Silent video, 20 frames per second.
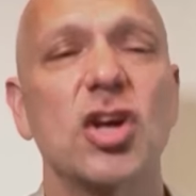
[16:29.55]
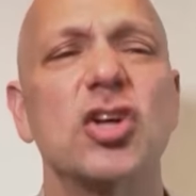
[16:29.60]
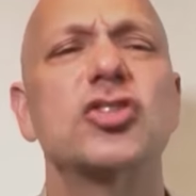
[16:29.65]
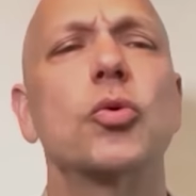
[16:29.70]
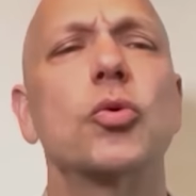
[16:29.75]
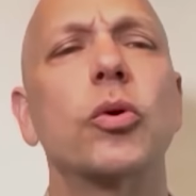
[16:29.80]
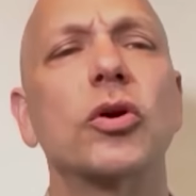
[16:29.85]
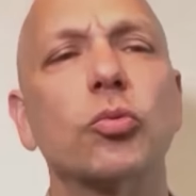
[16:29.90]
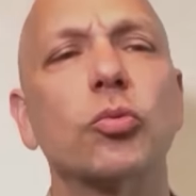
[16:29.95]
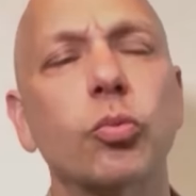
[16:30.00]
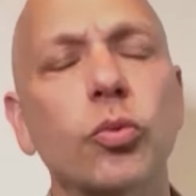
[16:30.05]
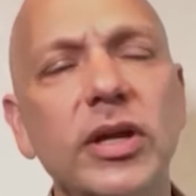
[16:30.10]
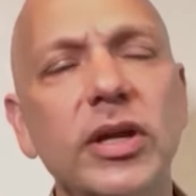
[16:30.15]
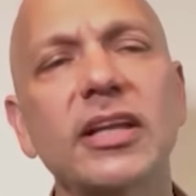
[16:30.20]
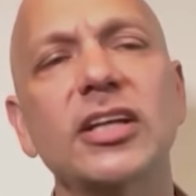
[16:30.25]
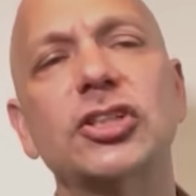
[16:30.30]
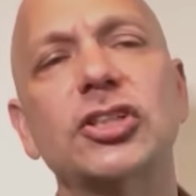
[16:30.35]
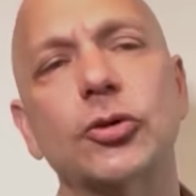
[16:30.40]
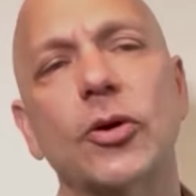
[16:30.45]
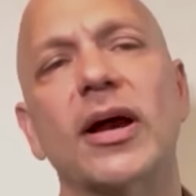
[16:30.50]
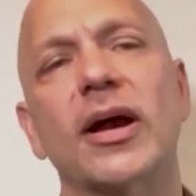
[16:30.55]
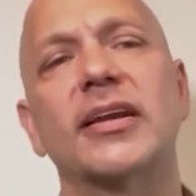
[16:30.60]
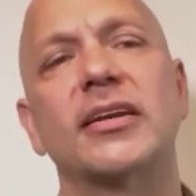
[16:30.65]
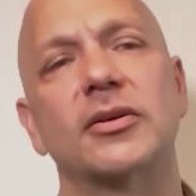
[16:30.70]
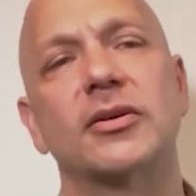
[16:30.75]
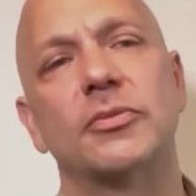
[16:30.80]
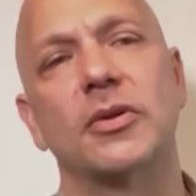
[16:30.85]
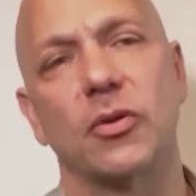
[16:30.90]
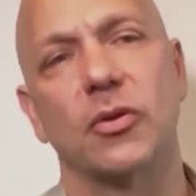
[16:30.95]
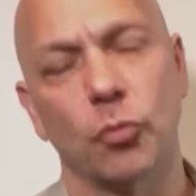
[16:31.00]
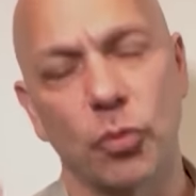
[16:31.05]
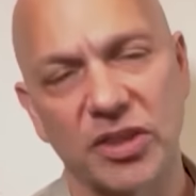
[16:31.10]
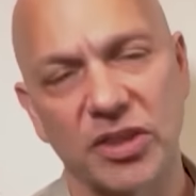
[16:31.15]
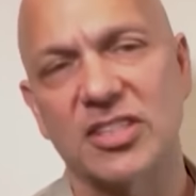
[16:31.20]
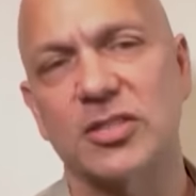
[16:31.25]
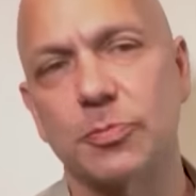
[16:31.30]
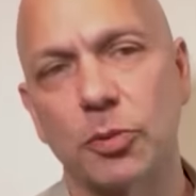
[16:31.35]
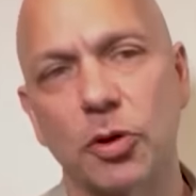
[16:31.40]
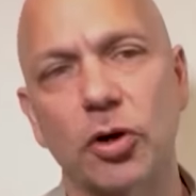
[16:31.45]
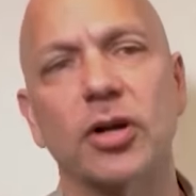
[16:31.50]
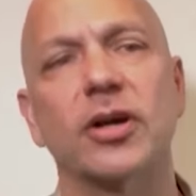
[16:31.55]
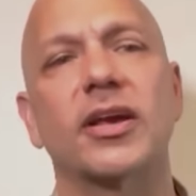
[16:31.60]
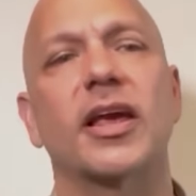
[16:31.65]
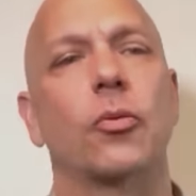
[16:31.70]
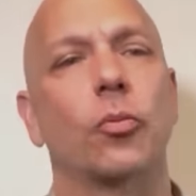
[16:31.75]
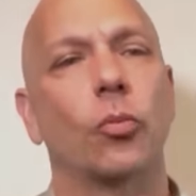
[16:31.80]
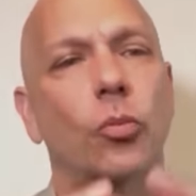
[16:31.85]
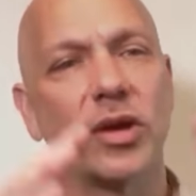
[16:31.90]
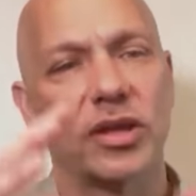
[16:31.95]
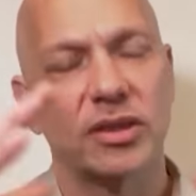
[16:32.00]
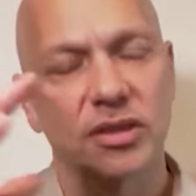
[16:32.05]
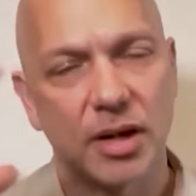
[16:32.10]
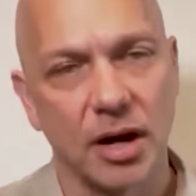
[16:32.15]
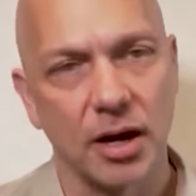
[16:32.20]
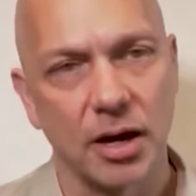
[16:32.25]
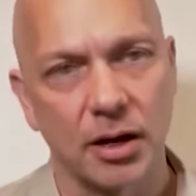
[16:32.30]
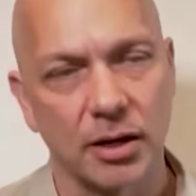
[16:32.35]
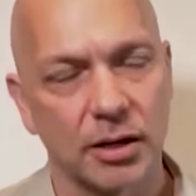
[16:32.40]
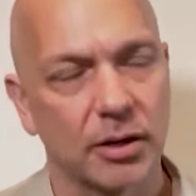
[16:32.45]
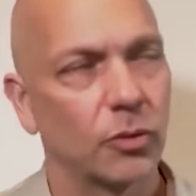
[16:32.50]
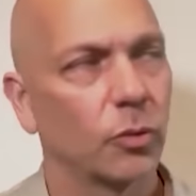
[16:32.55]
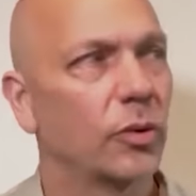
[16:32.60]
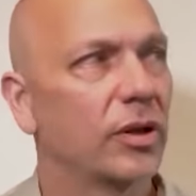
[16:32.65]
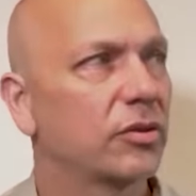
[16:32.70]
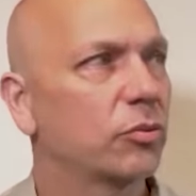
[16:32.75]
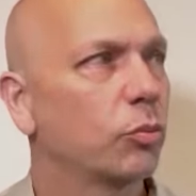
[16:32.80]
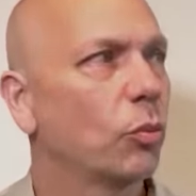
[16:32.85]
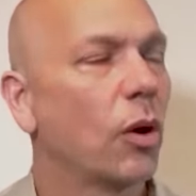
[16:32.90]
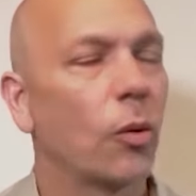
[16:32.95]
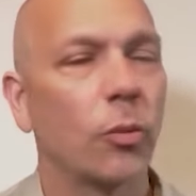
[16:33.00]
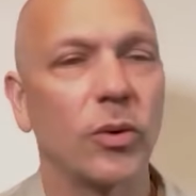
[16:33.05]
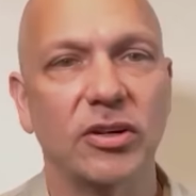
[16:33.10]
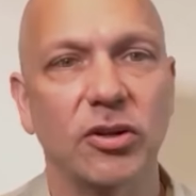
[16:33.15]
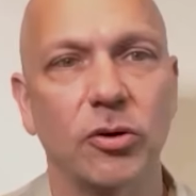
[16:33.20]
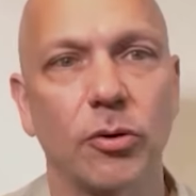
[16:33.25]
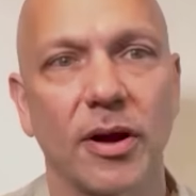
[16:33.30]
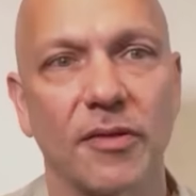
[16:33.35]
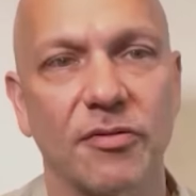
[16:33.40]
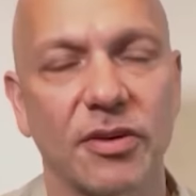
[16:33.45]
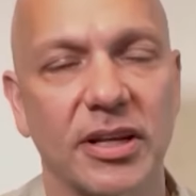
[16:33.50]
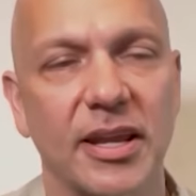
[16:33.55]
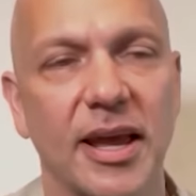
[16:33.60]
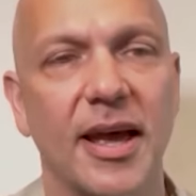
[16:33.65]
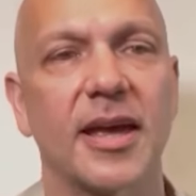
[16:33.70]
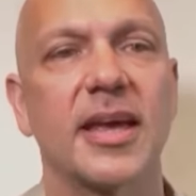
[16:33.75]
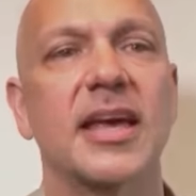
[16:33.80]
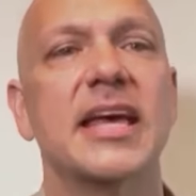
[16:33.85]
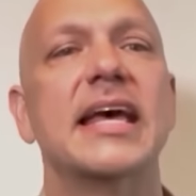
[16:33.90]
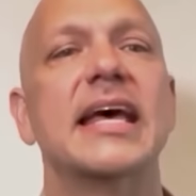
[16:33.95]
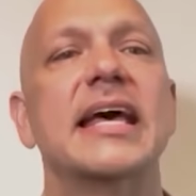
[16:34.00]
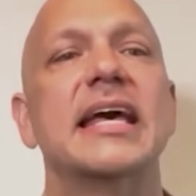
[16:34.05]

So we're really trying to, with this book and with our with what we do every day,